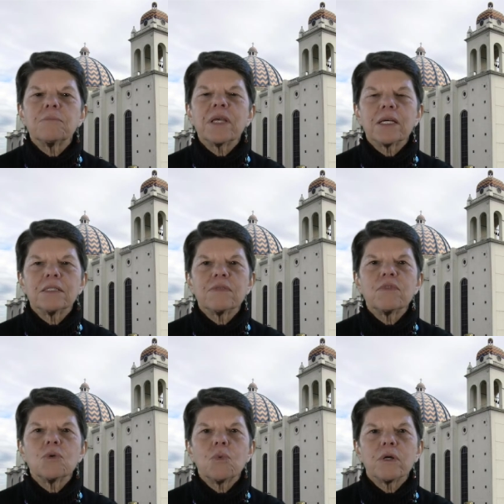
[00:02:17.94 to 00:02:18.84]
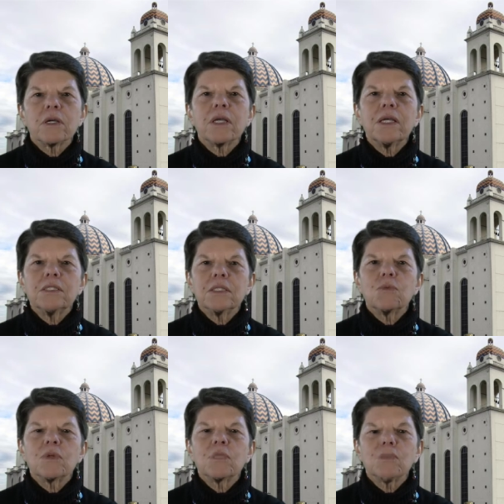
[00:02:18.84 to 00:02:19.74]
because of the work he did
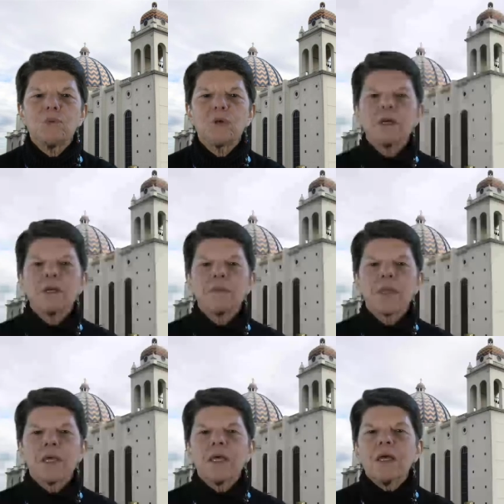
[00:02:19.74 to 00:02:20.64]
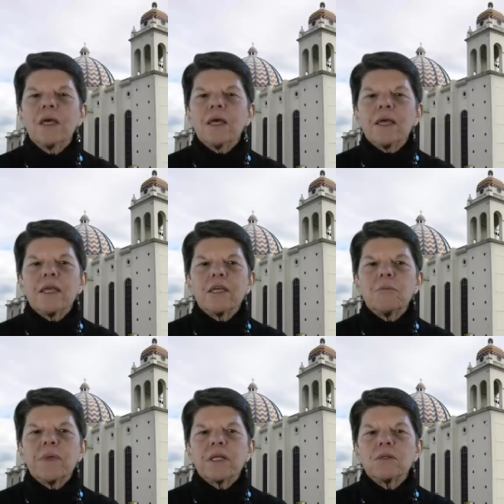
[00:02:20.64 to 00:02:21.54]
with the poor. He
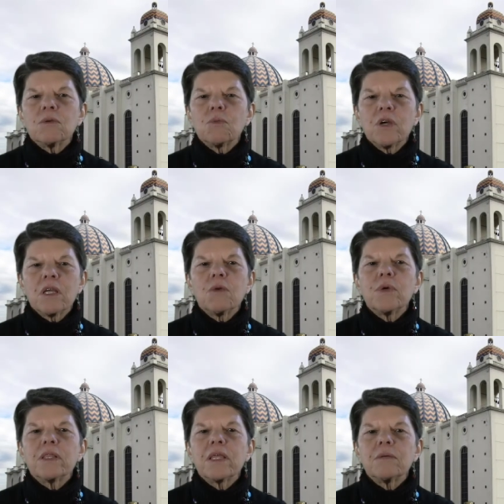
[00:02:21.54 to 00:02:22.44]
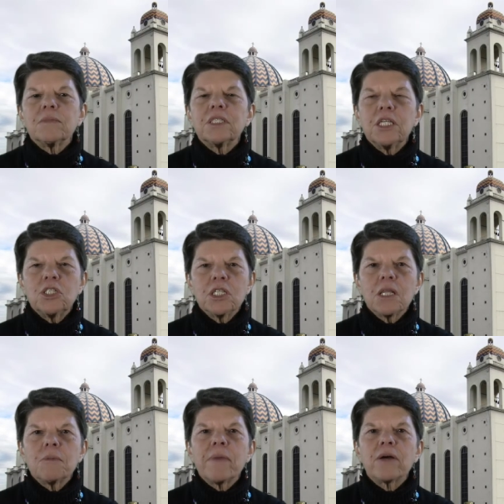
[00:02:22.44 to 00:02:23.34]
had been working with them, teaching
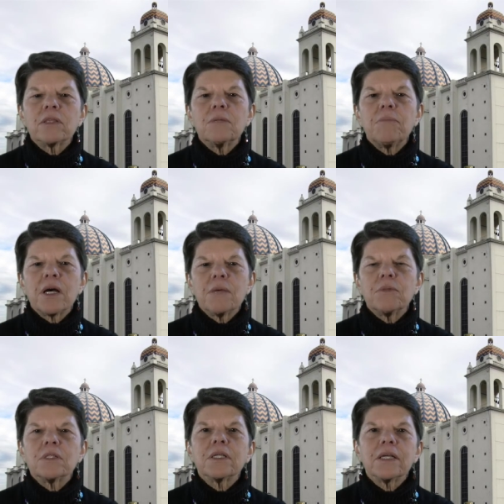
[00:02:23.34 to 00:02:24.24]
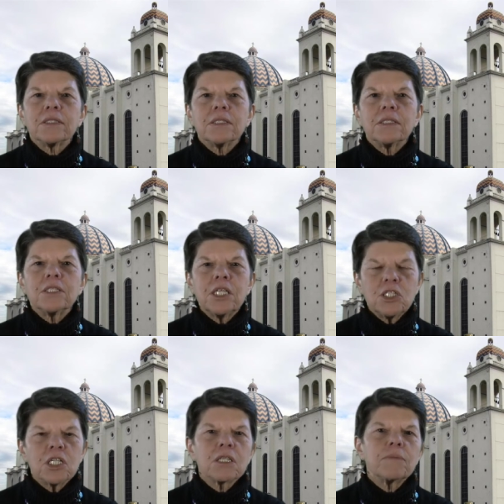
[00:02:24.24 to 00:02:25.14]
them about the Bible, and
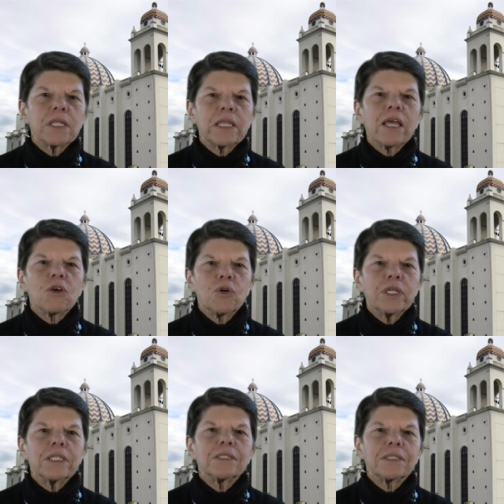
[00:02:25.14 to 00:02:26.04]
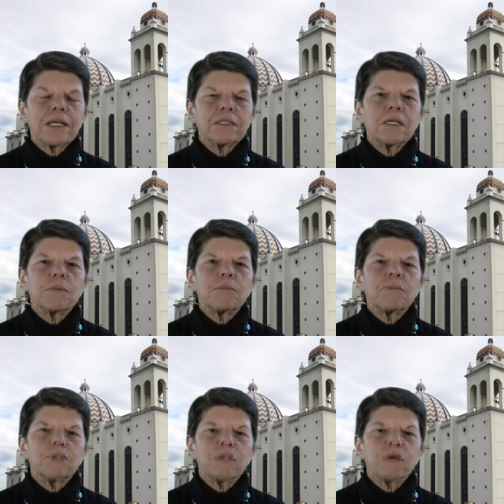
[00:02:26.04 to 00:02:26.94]
teaching them that they could stand up
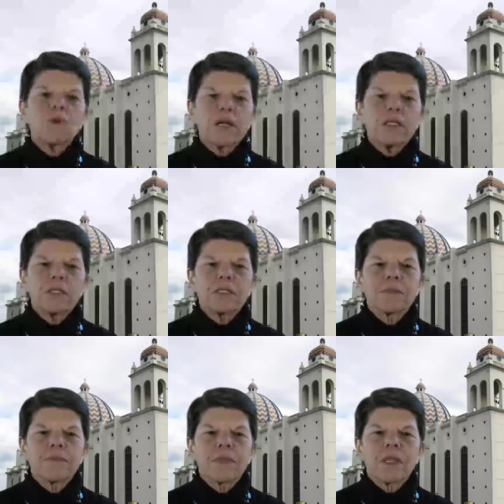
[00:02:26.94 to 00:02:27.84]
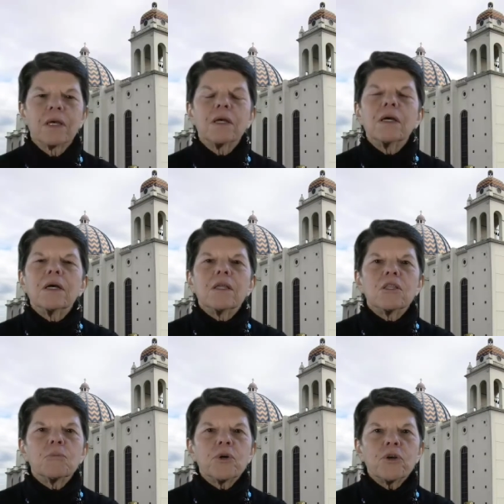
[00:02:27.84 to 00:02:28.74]
for their rights.
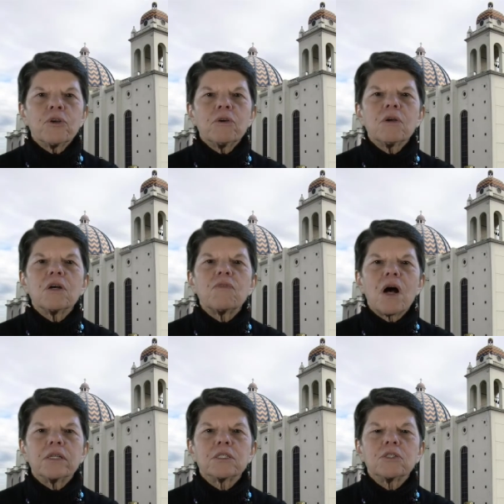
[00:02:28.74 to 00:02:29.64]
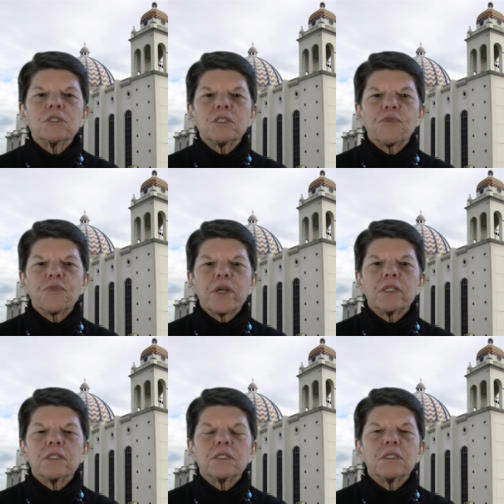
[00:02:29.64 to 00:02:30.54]
The murder of Oscar's
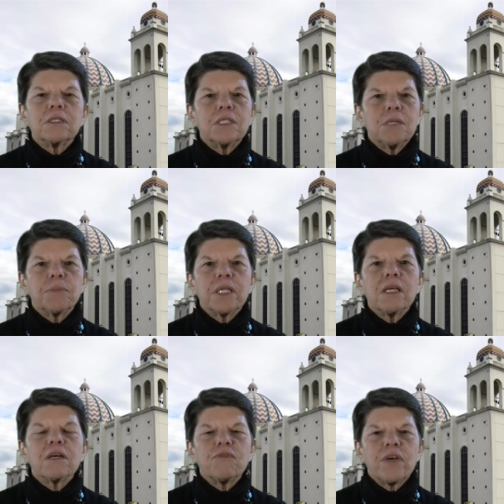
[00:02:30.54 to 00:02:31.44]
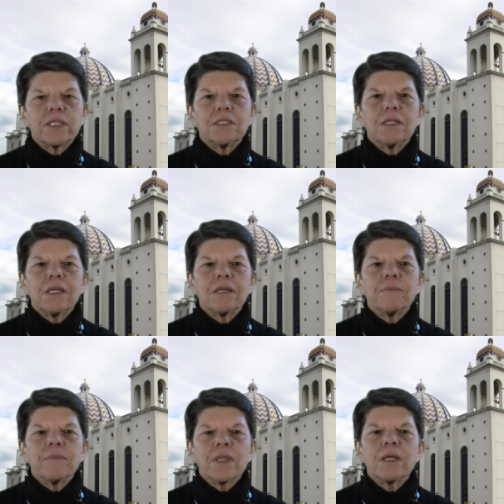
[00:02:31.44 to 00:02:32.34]
friend deeply affected
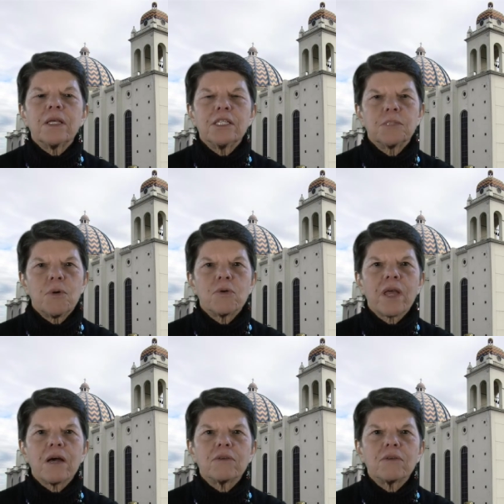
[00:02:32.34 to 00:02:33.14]
him, and he spoke out